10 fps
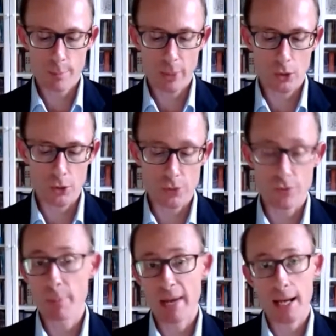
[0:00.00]
because
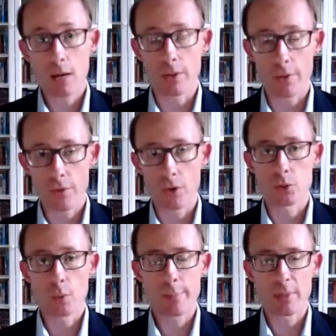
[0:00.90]
of the power that
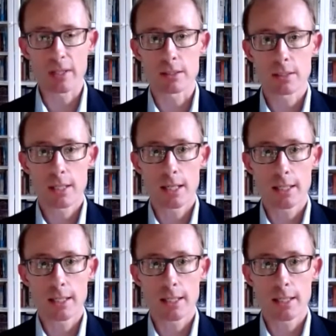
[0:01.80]
those weapons